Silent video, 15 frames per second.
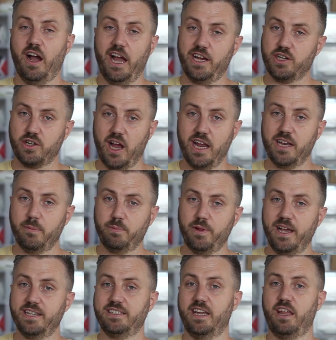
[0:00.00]
I tried to
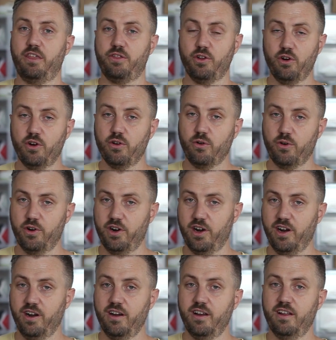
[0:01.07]
place a third
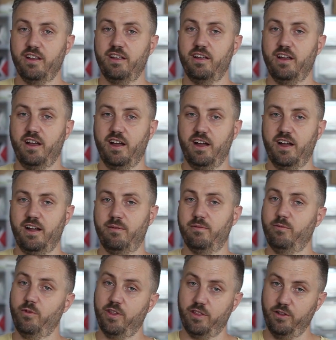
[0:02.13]
order
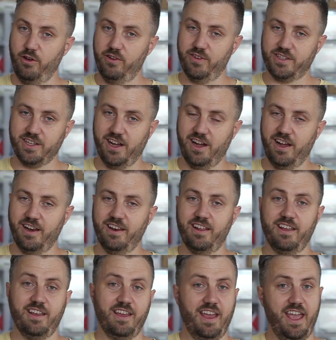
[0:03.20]
um, with Louis Vuitton,
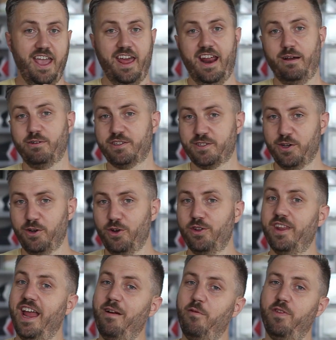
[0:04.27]
and I was
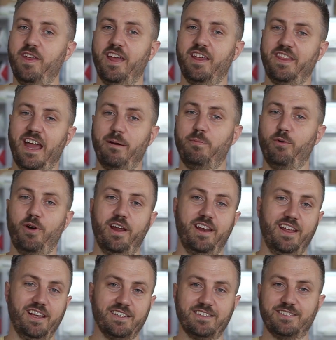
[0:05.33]
told everything at that
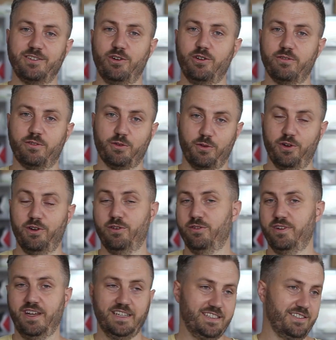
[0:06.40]
point is sold through.
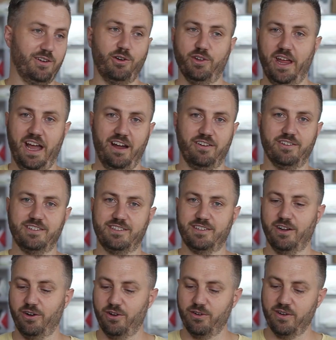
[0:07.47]
It's sold out.
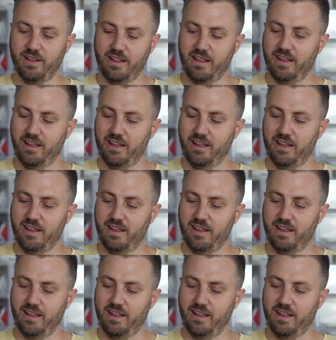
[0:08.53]
So